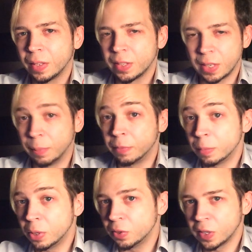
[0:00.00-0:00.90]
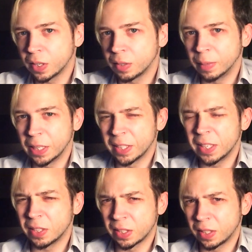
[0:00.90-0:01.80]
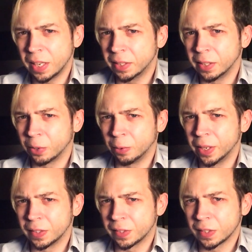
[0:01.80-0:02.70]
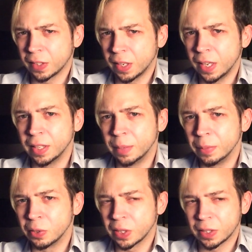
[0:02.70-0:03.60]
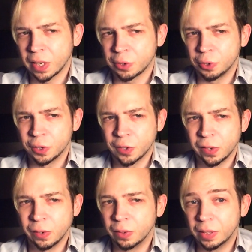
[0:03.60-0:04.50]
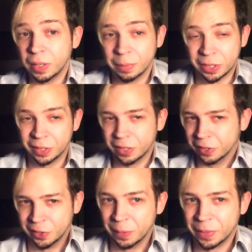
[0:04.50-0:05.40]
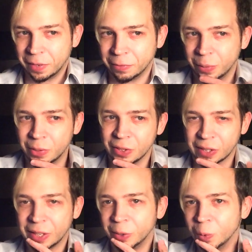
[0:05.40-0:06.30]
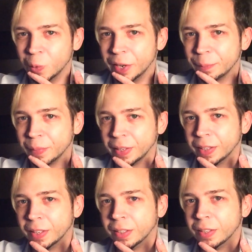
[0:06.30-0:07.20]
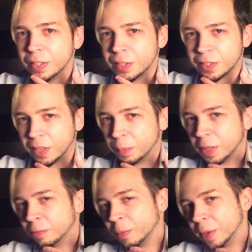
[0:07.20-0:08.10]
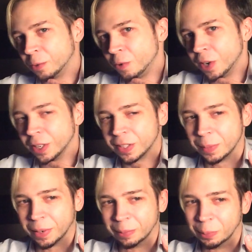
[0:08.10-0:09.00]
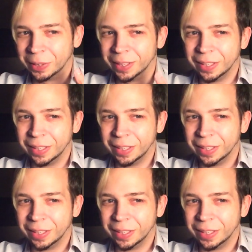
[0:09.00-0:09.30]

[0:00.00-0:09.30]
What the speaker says: some of the music, because he's thanked in the credits in the music section, so he must have done something for the music. I don't know what, but something from Etrian Odyssey, probably.